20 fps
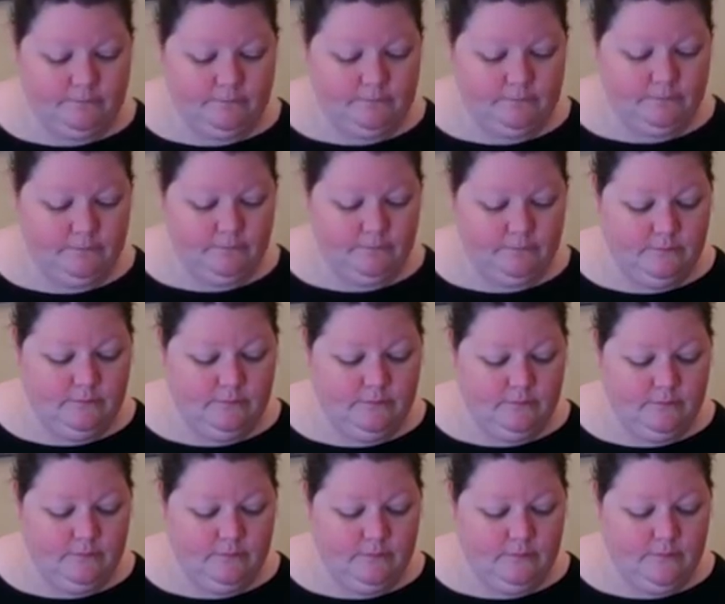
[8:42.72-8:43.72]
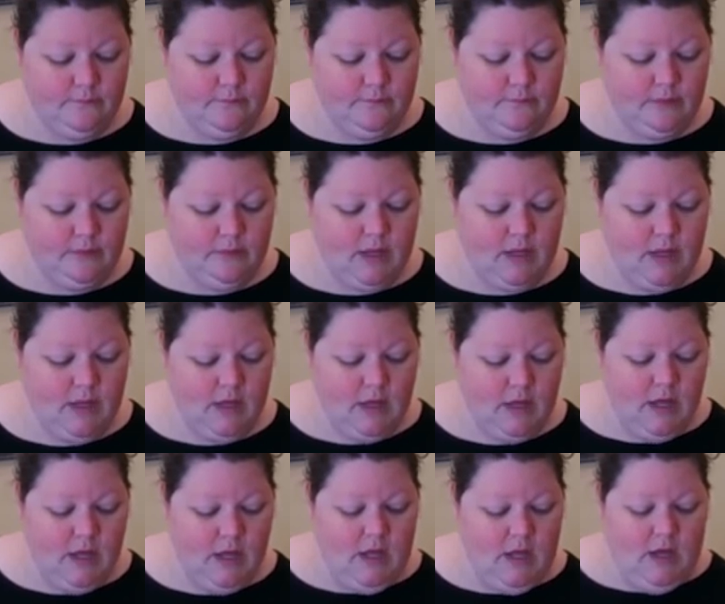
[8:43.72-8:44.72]

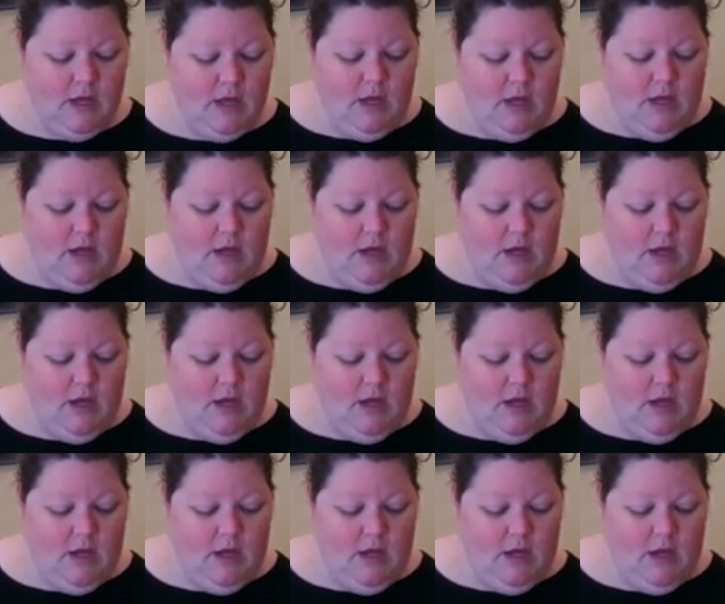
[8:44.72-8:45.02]
Nobody speaks.